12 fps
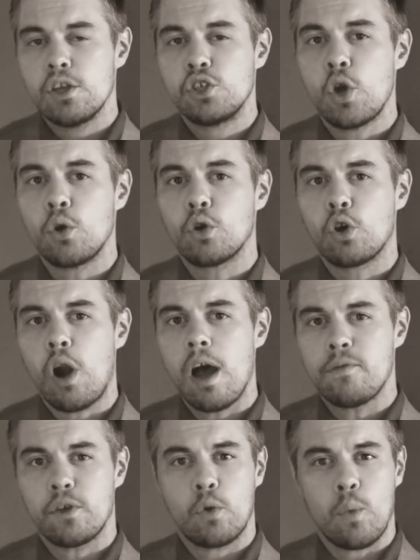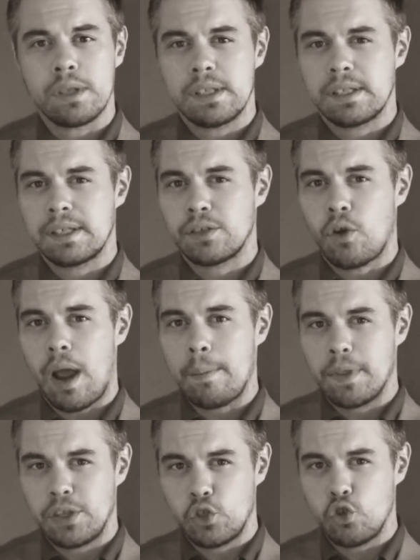Joan Crawford once described
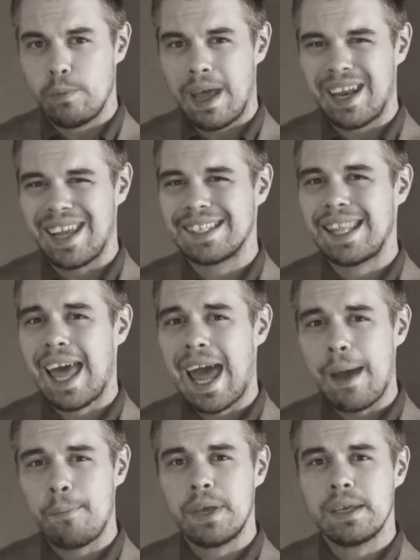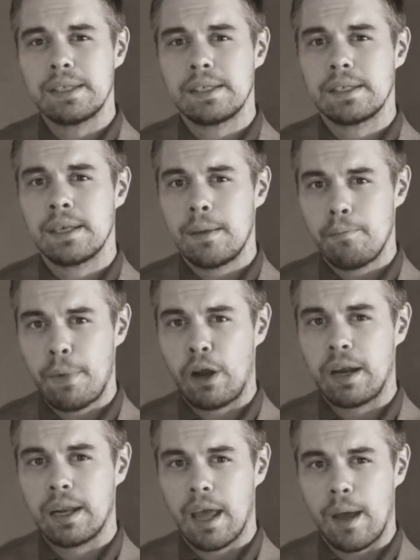the two men as the happiest
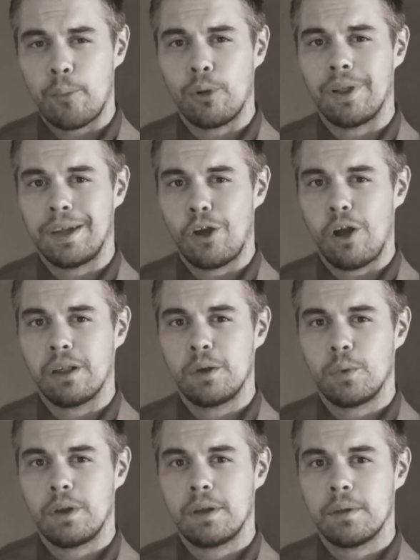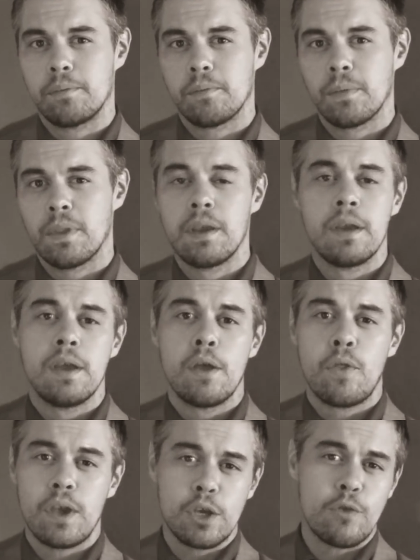married couple in Hollywood.
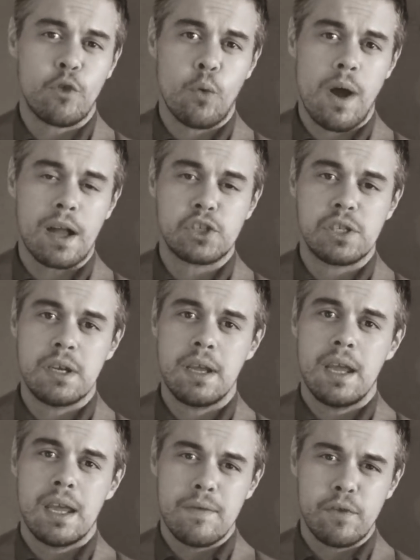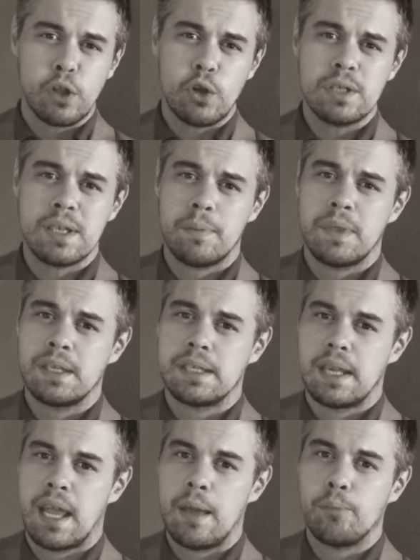Thank you for watching. If you learned something
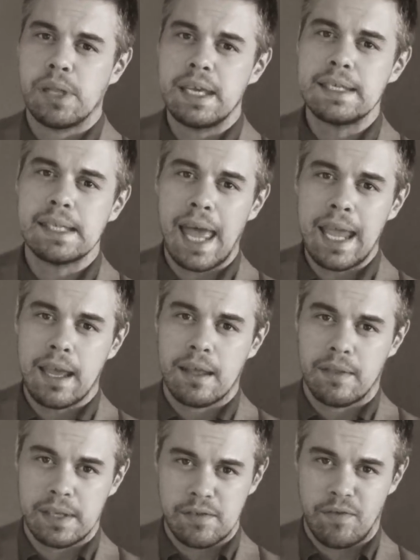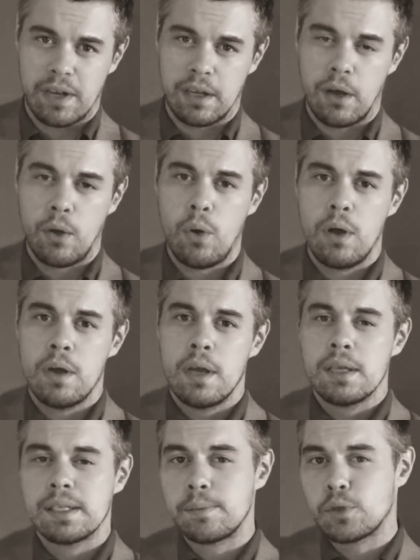today, please like this video,
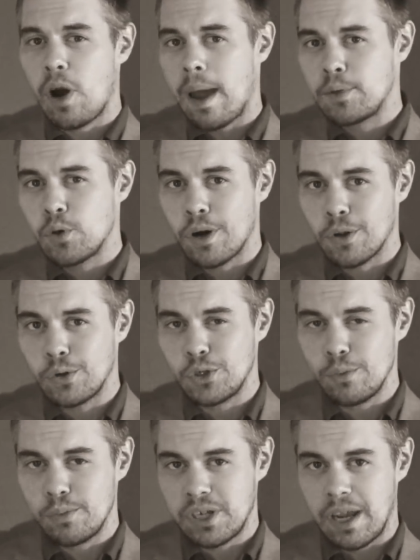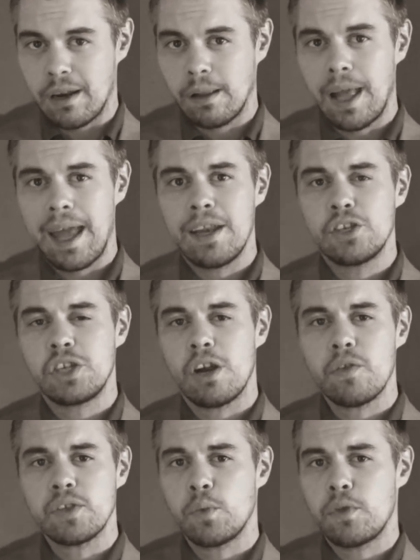subscribe to our YouTube channel, and share
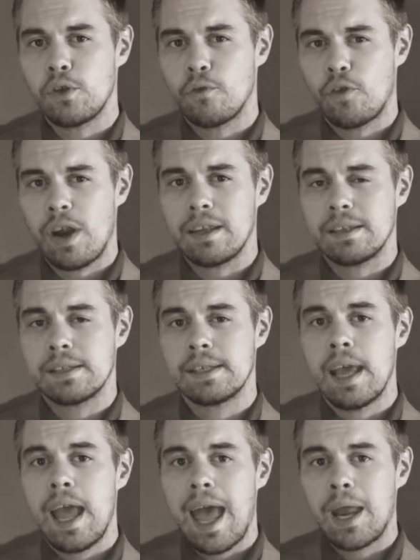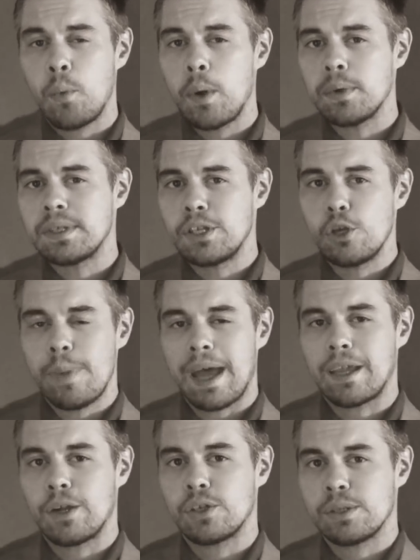this with your friends. And we will see you
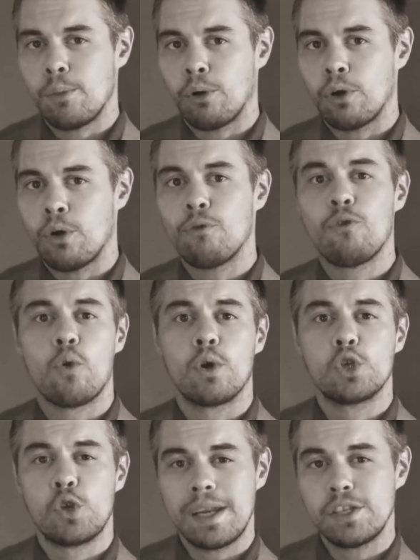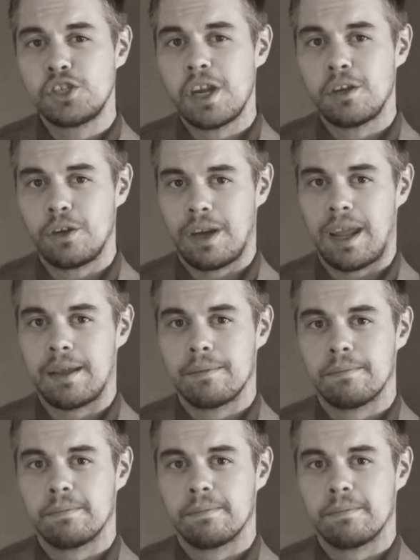back here tomorrow for Transgender Day.